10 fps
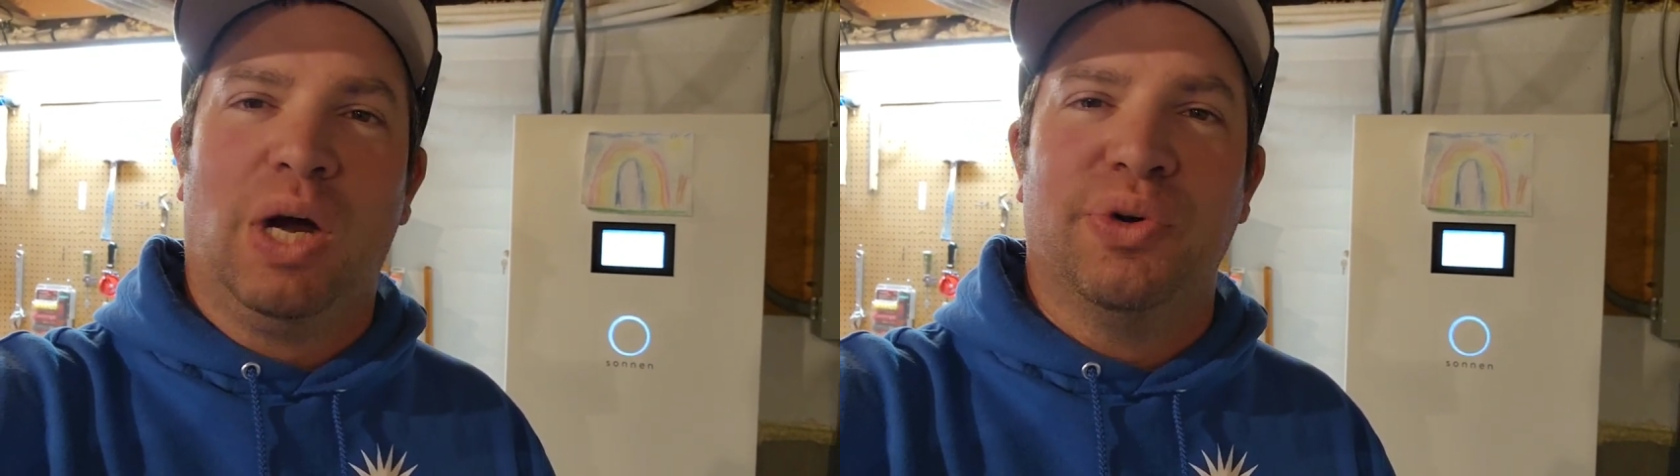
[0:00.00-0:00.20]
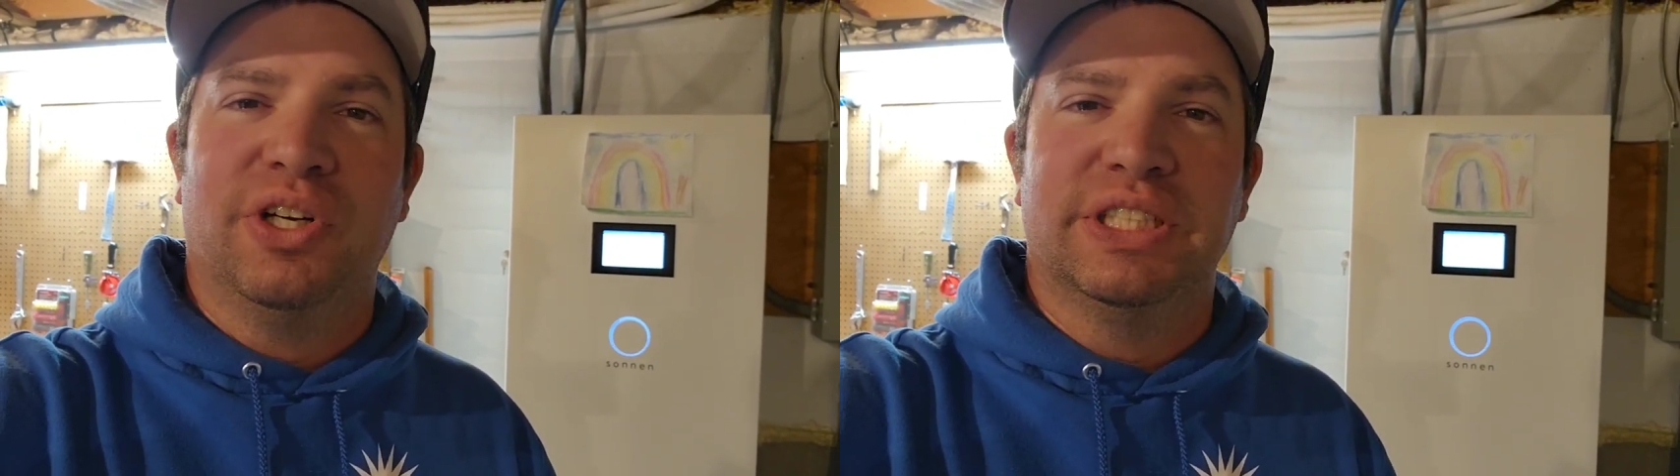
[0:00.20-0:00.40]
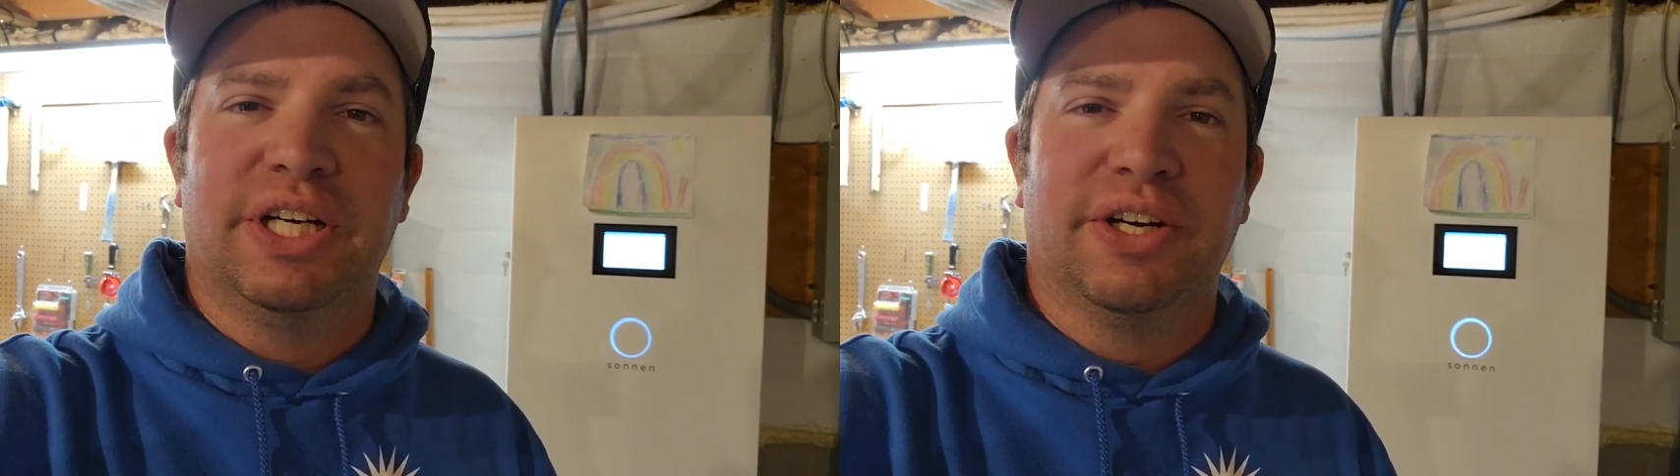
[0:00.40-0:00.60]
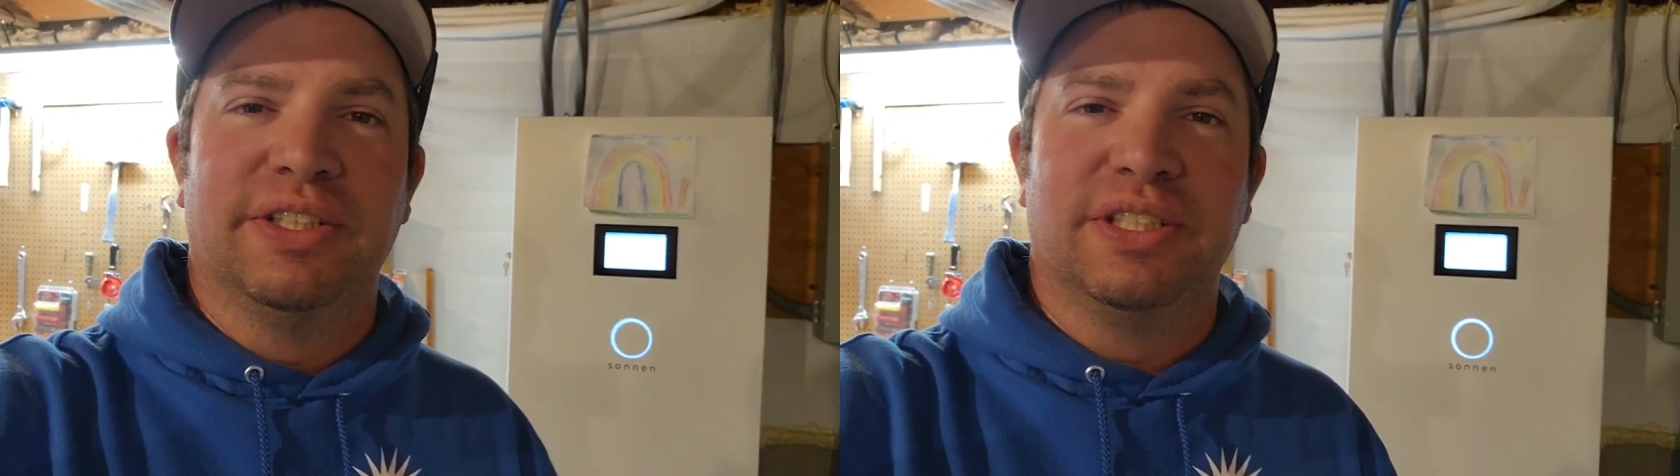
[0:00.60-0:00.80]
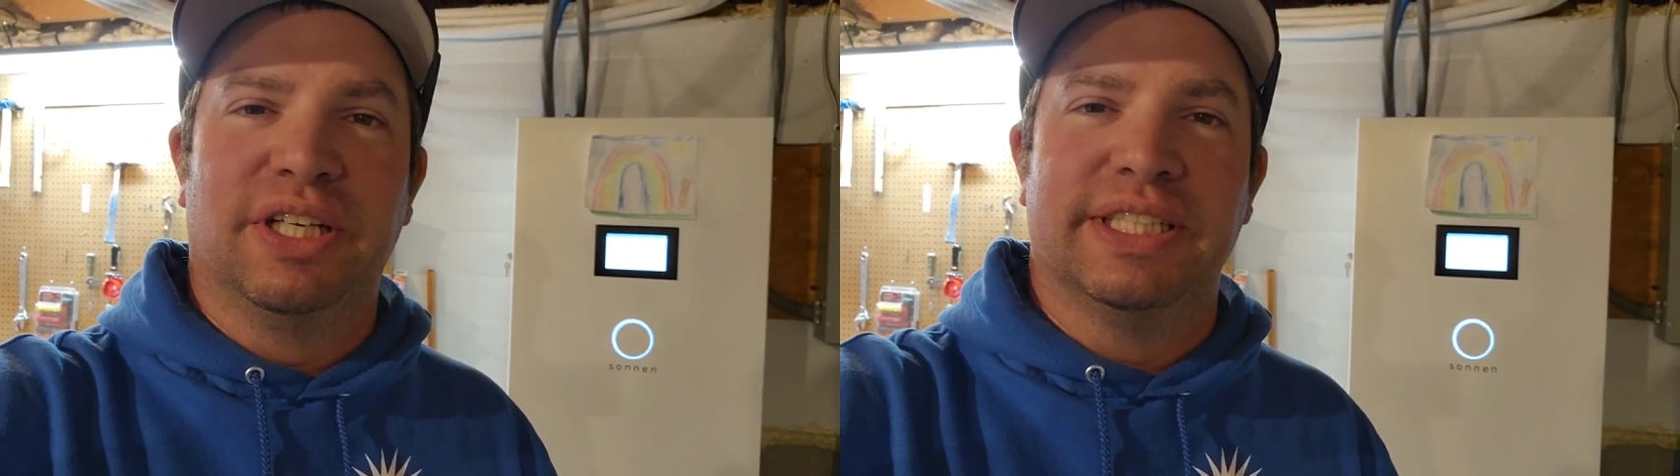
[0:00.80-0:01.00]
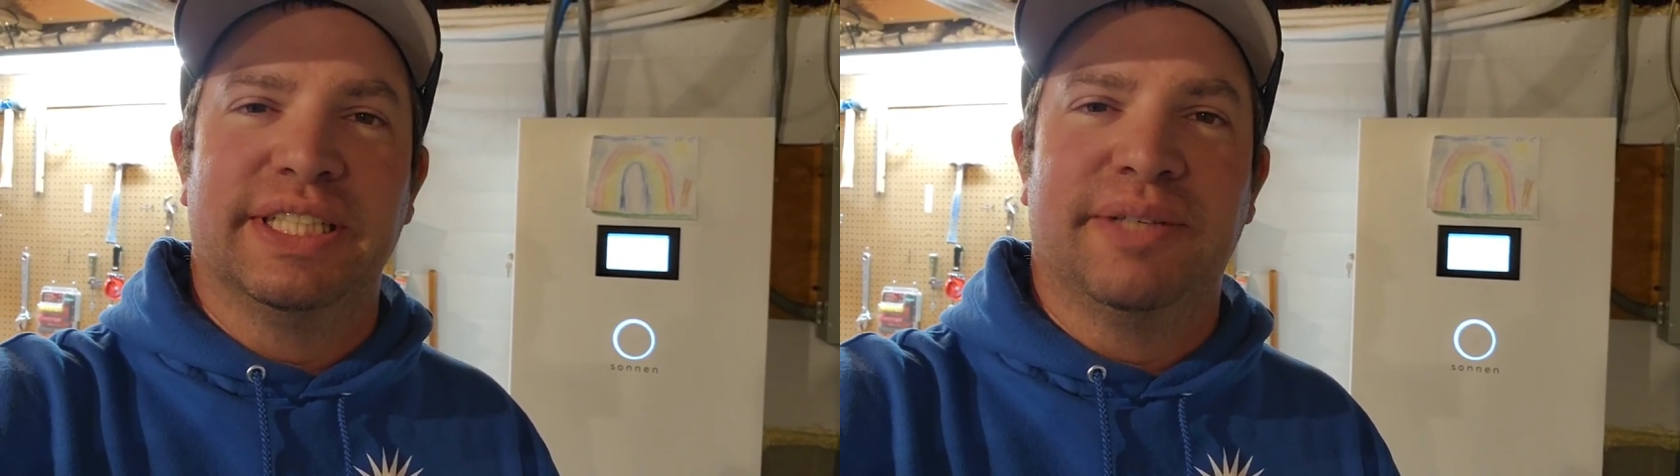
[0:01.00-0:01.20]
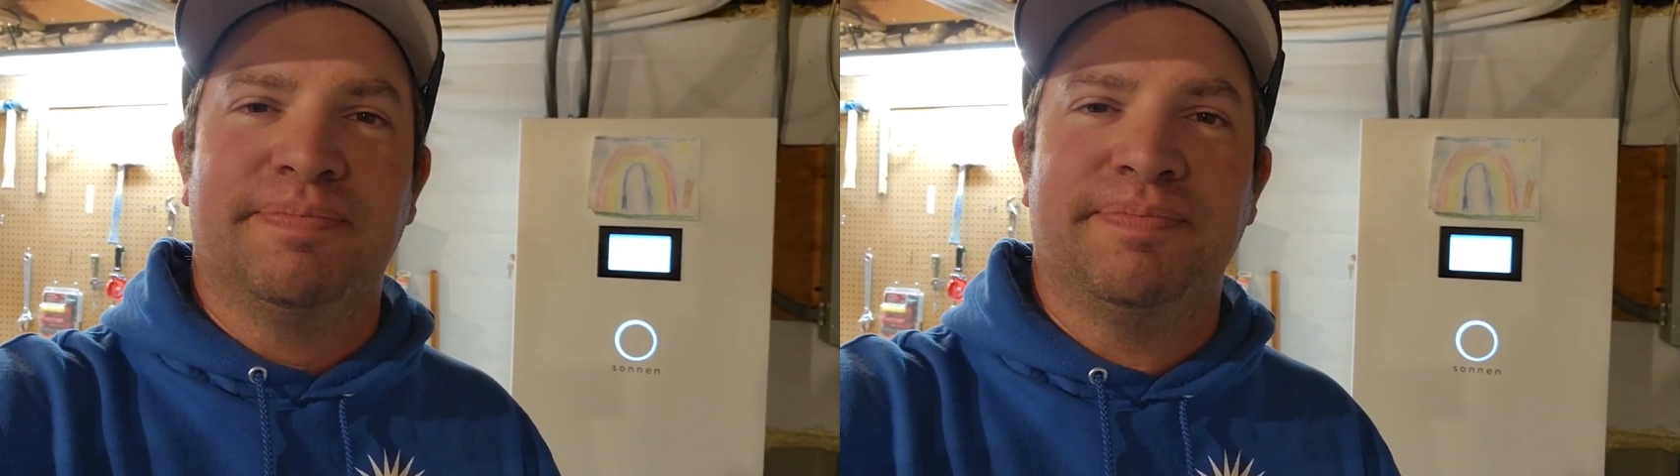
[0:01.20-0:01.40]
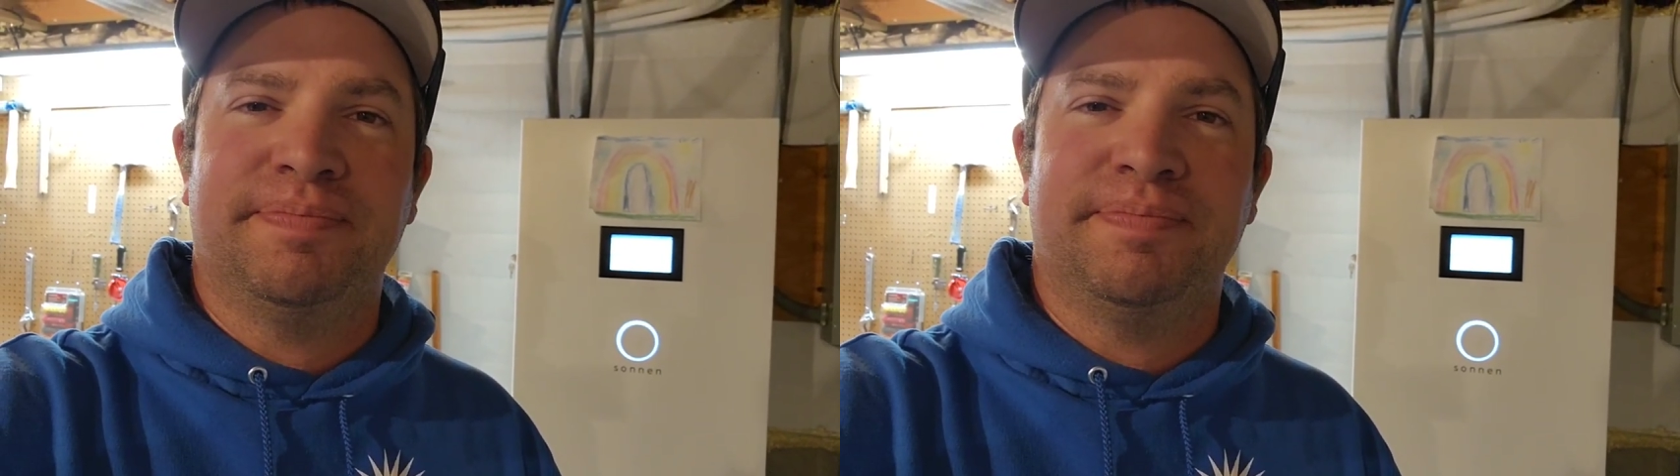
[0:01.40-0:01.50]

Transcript: we're no longer installing them.